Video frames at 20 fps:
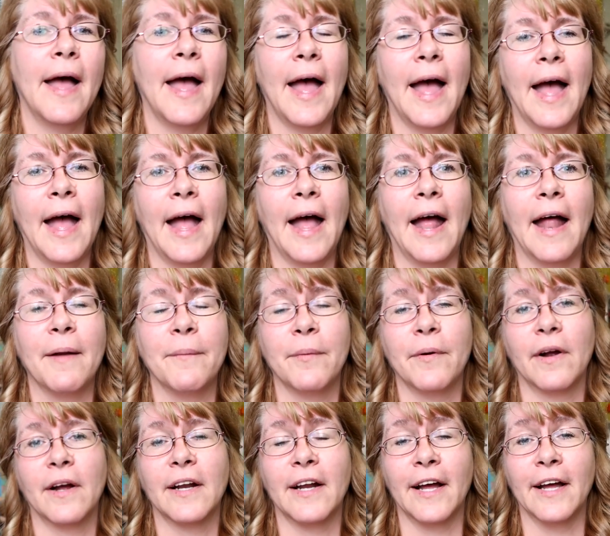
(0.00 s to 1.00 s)
and
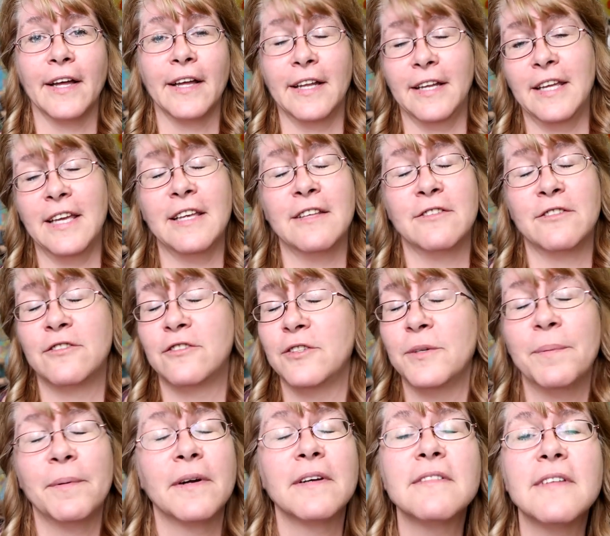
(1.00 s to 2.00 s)
we're gonna and he's
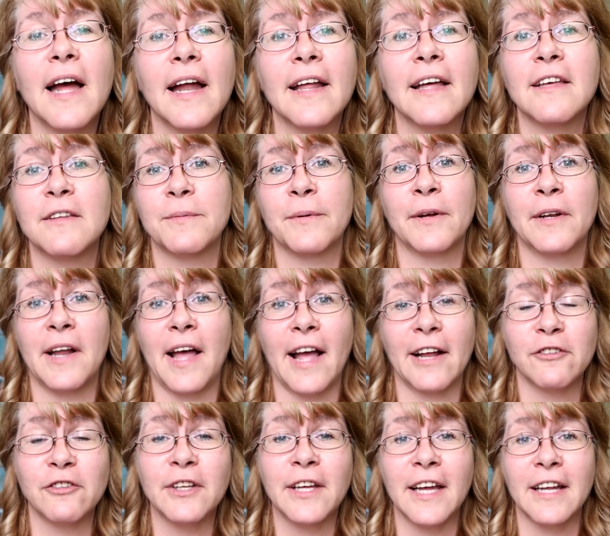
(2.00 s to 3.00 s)
super excited because we're gonna
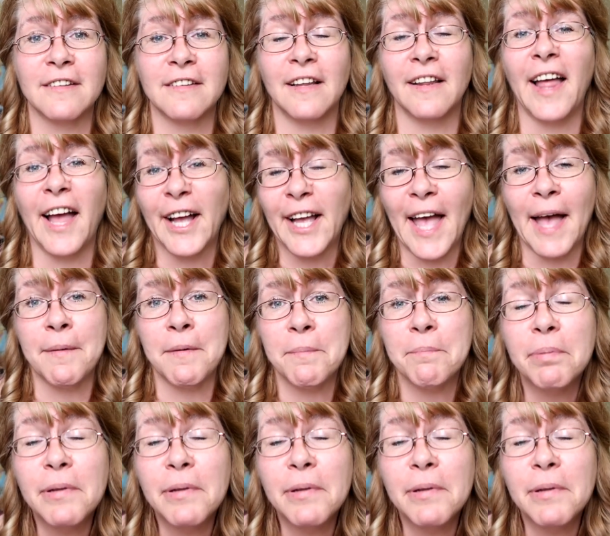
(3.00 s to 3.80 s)
actually get to let Gabby